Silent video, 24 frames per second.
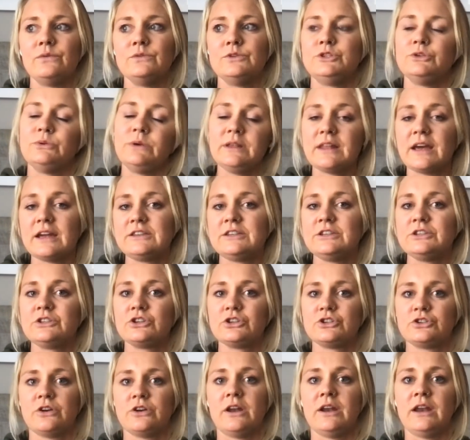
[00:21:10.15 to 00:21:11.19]
doing that
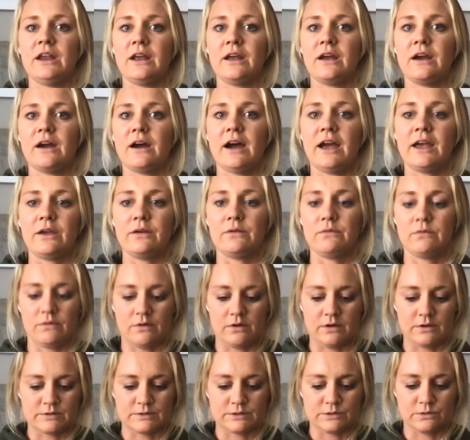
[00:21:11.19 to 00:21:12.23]
teacher training, I
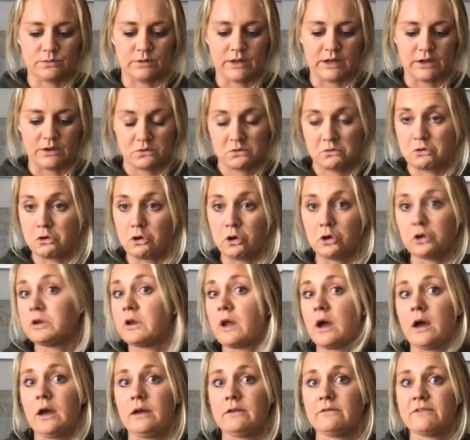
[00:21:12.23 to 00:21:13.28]
also like could
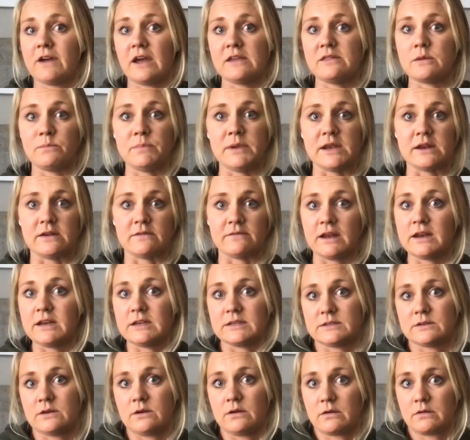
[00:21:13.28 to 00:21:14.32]
not find the beat of any
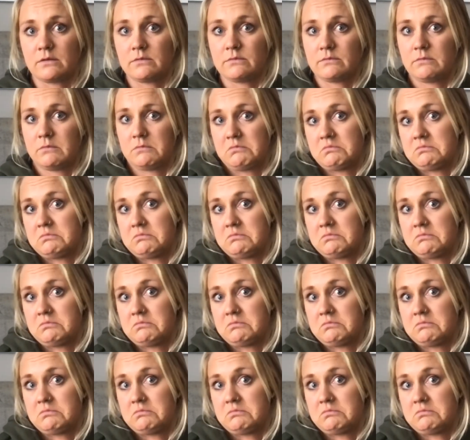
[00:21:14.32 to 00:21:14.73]
song.